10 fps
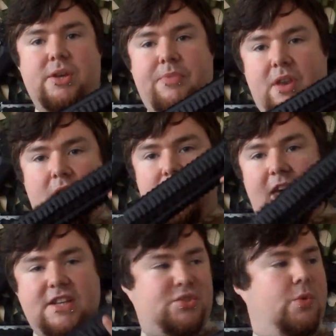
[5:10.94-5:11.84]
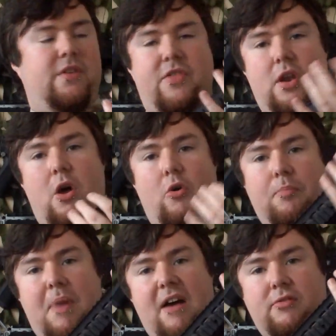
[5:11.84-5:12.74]
like this, one of the
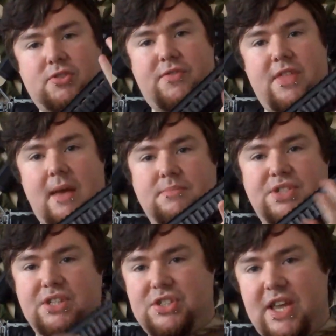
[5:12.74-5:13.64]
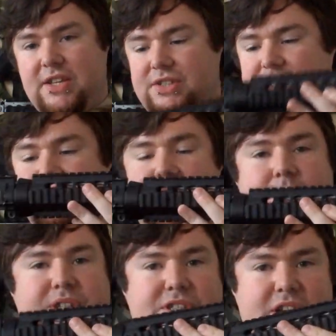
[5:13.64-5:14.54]
long barrels for the M16s. This is
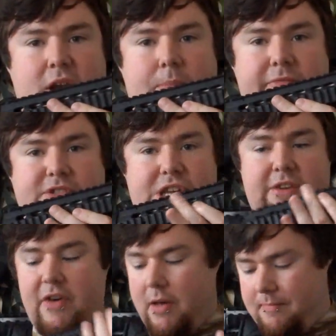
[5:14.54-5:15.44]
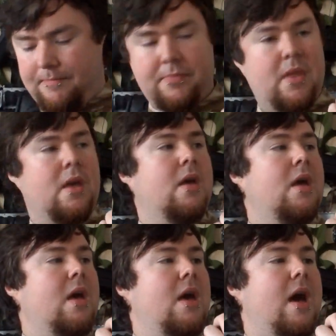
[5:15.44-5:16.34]
an M16 upper receiver.
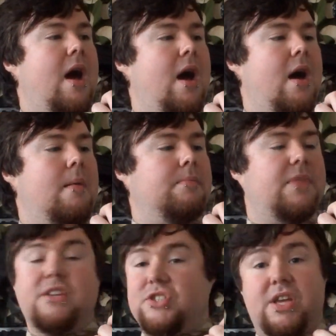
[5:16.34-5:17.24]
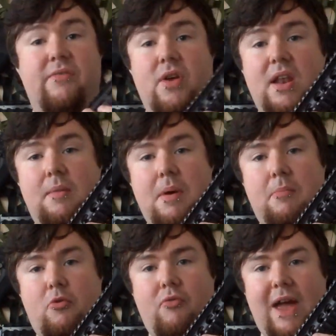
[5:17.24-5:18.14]
They just give you a little
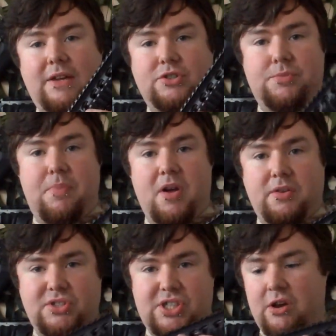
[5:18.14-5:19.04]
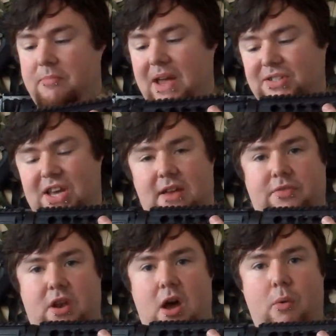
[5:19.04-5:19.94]
bit more range, but you still
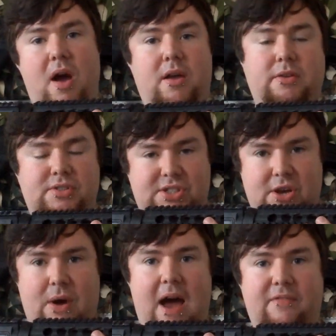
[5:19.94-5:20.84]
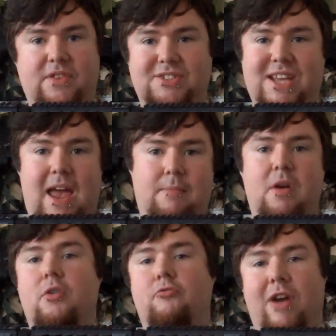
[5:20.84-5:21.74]
maintain the lower, you still have the
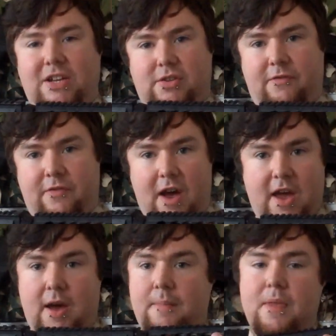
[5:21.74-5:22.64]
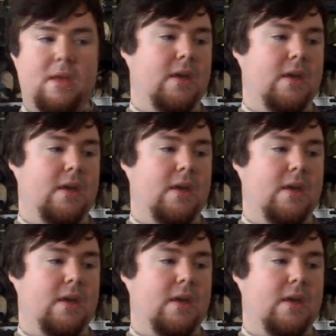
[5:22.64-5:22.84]
same rate of fire,